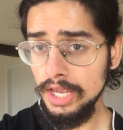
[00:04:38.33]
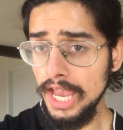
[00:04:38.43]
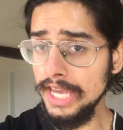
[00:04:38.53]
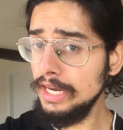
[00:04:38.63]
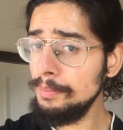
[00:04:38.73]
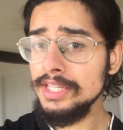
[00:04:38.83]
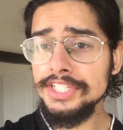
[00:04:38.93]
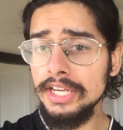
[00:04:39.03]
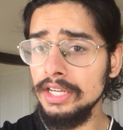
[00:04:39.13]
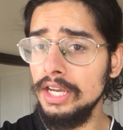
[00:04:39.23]
And I'm not
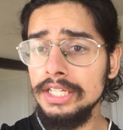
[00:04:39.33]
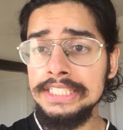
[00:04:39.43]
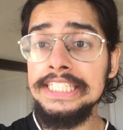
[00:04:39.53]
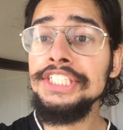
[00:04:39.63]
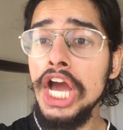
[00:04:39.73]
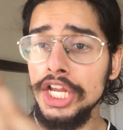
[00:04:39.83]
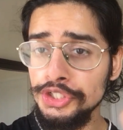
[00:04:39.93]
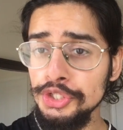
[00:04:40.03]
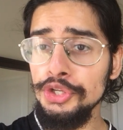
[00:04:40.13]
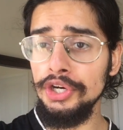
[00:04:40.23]
saying detach
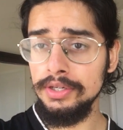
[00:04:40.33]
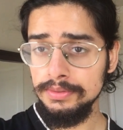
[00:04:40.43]
either.